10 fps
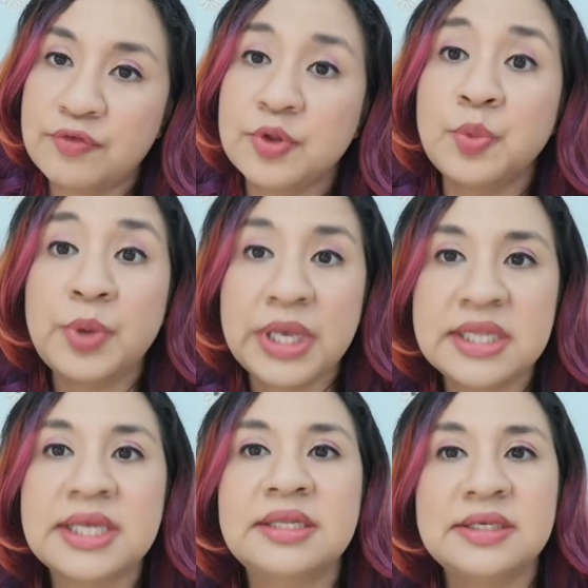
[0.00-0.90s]
the way
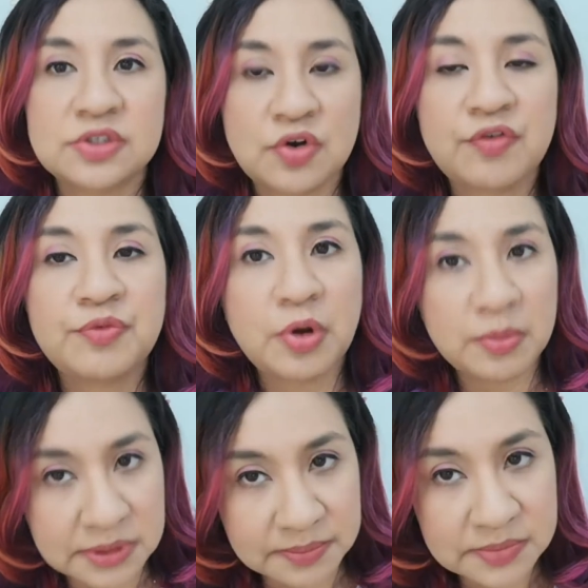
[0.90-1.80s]
that they solve
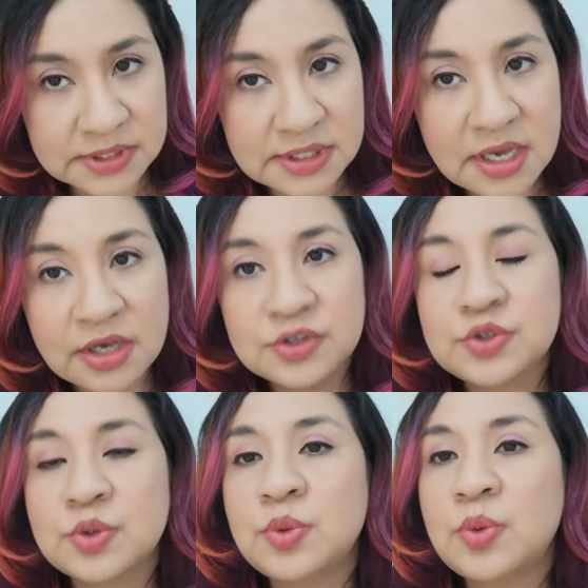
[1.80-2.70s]
problems.
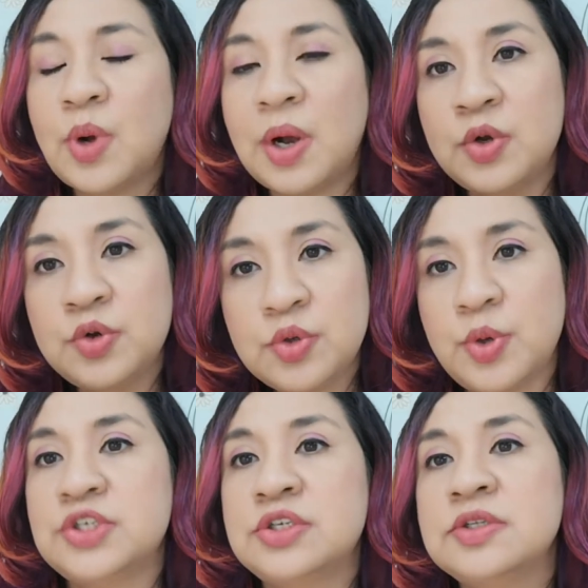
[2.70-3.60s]
So a good
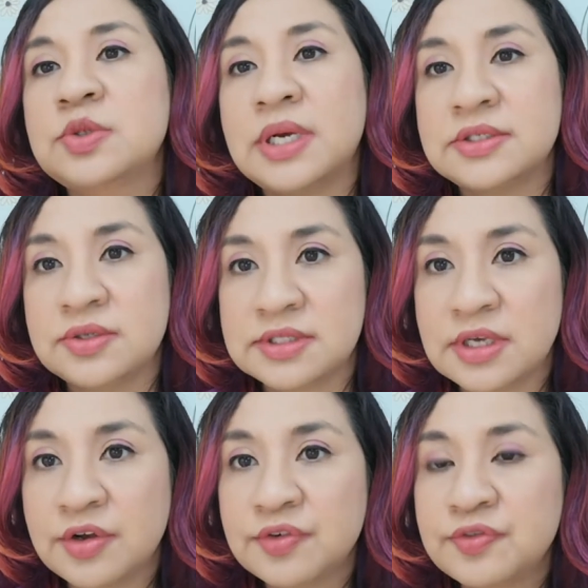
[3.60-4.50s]
question to ask
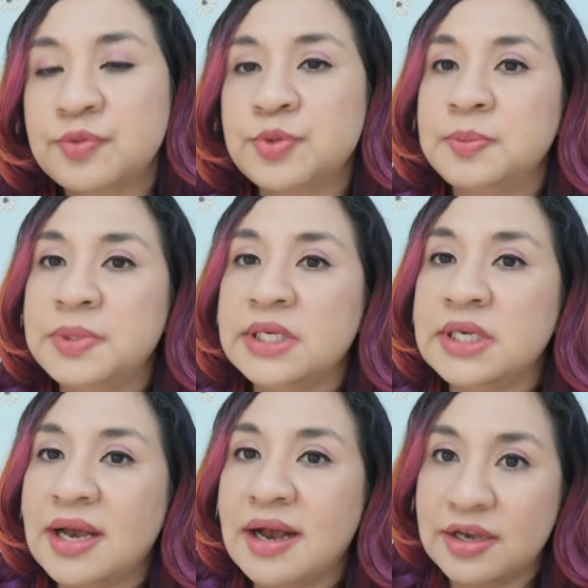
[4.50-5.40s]
yourself would
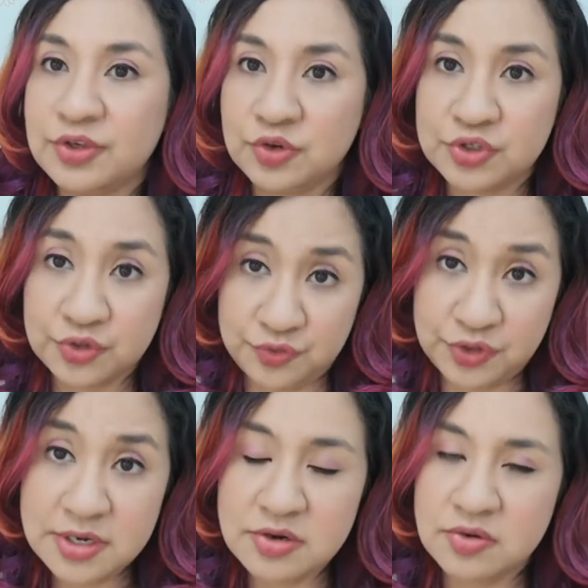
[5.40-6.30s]
be, are your
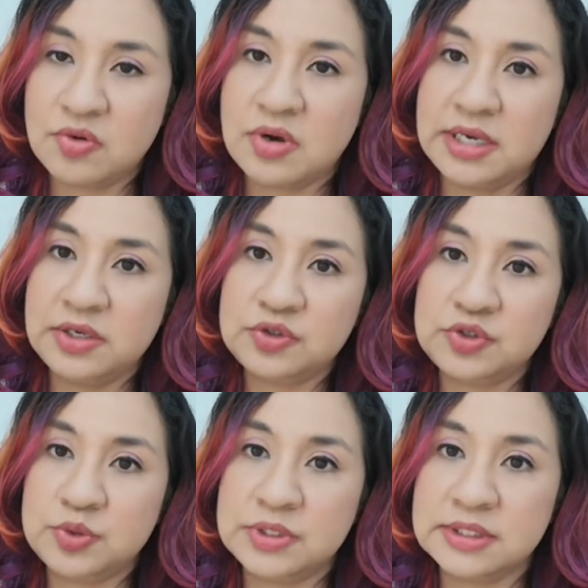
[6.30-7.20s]
children or are your
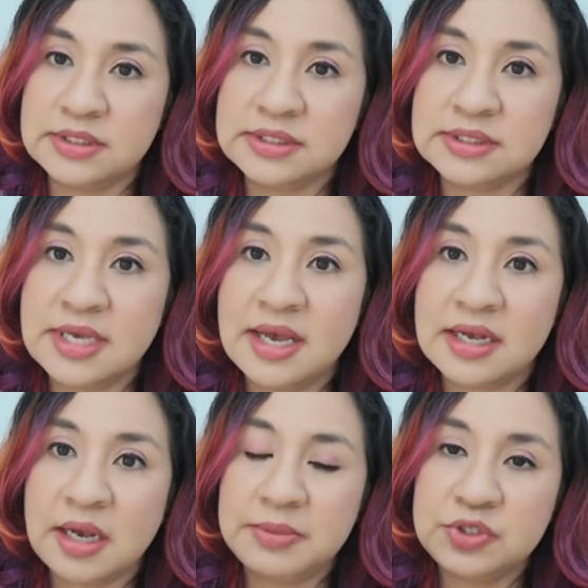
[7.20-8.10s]
students
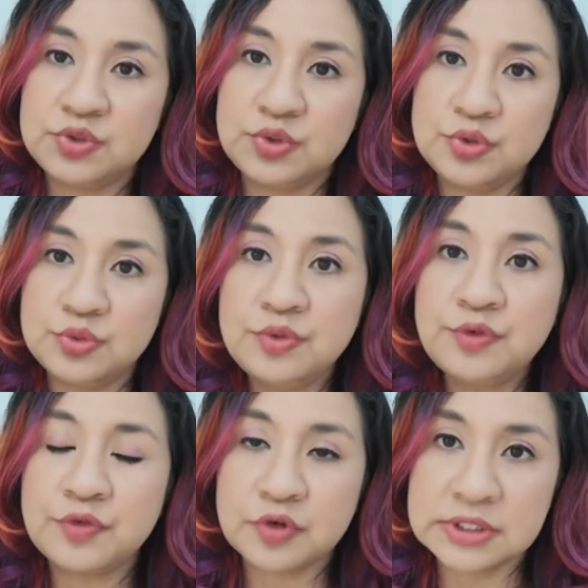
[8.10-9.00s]
coming to
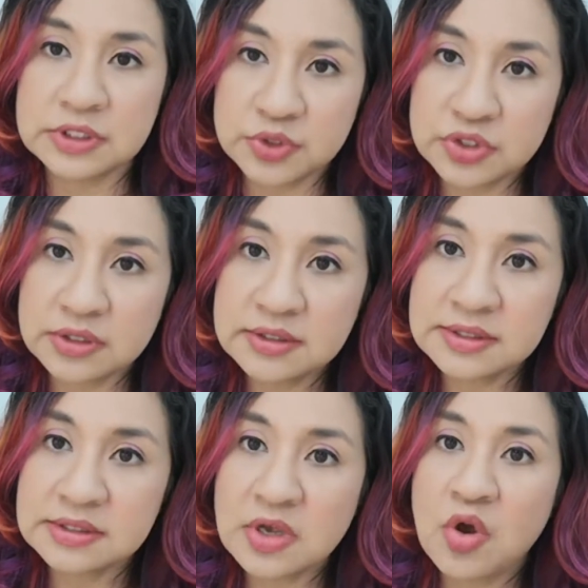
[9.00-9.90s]
you for
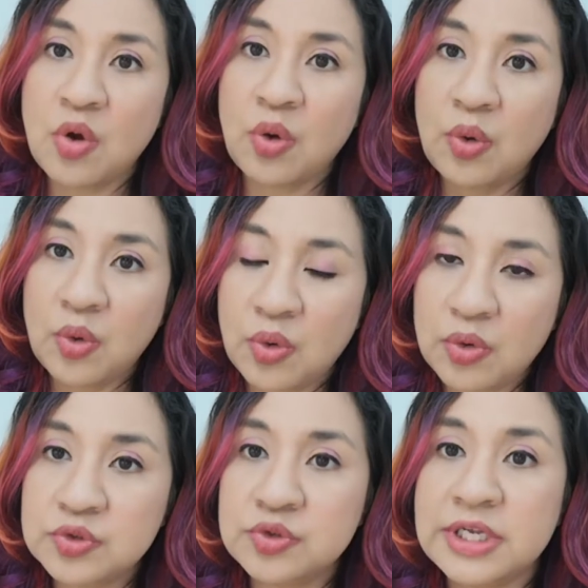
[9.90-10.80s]
solutions, or
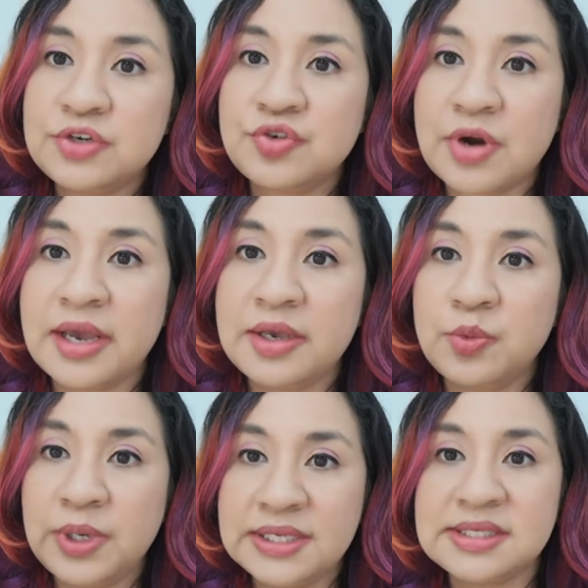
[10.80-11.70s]
do they try
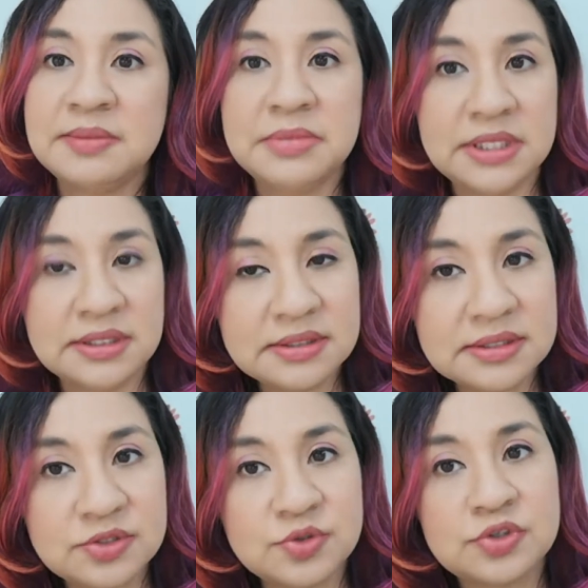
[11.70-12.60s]
ways and
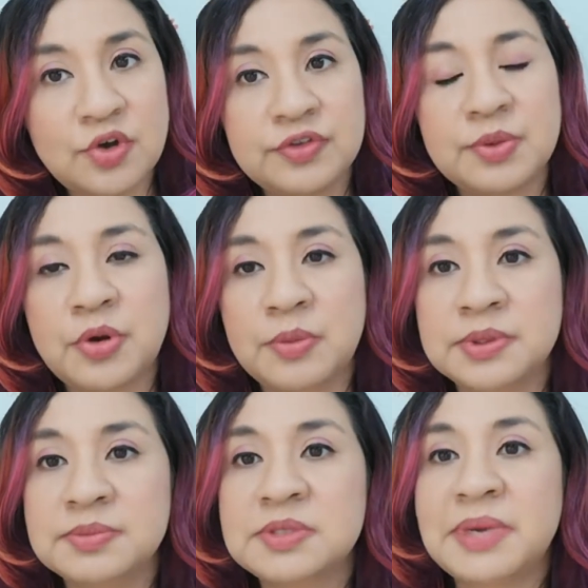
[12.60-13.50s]
means to solve the
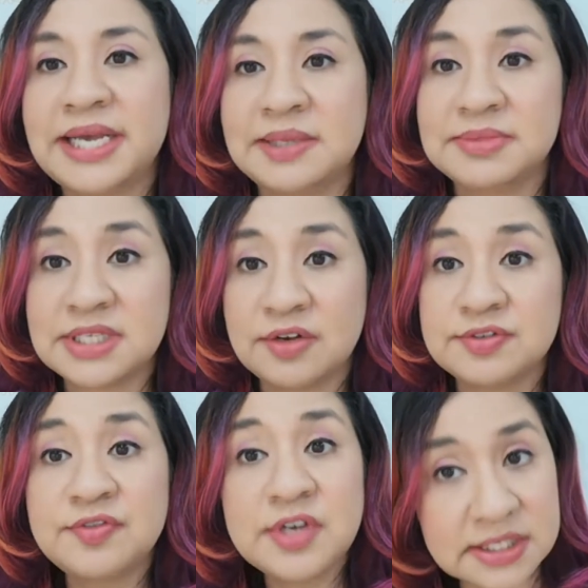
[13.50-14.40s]
problems by
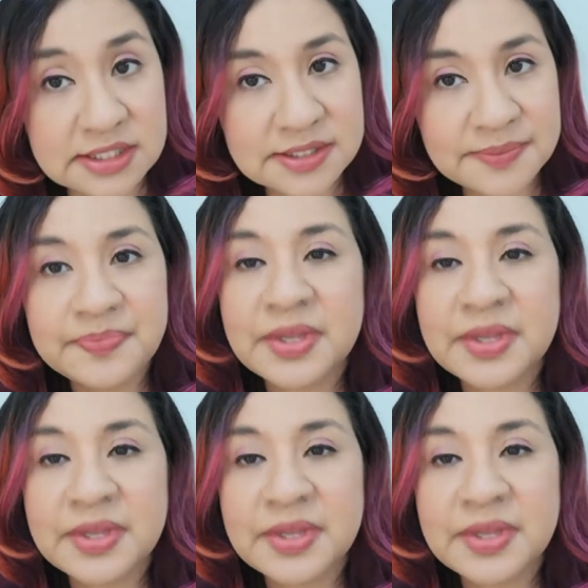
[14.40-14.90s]
themselves first?